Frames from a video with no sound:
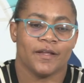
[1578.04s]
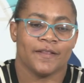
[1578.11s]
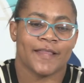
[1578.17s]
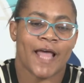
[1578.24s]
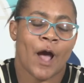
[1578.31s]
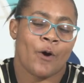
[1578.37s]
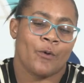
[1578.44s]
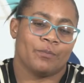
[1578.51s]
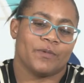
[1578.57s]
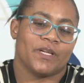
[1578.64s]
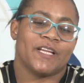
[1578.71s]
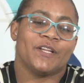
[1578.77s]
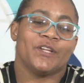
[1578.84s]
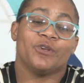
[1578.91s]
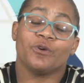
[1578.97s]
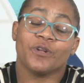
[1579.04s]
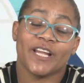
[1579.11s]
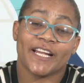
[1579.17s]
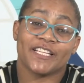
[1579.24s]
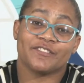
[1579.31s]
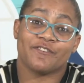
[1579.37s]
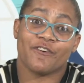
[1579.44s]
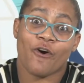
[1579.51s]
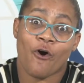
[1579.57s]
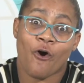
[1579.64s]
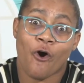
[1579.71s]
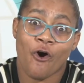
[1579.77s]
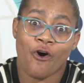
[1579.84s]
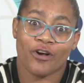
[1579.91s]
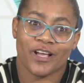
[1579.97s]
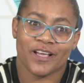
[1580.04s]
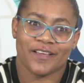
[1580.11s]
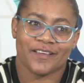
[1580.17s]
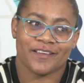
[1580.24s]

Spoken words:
Now, in Unit 4,